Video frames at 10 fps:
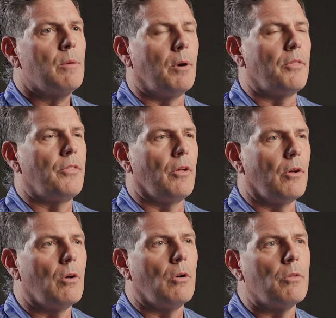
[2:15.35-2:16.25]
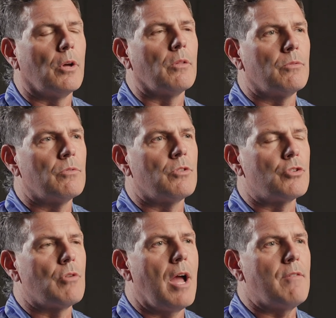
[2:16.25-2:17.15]
But the
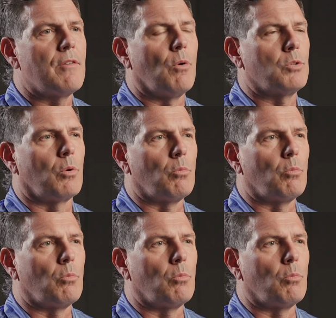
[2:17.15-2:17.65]
driving force,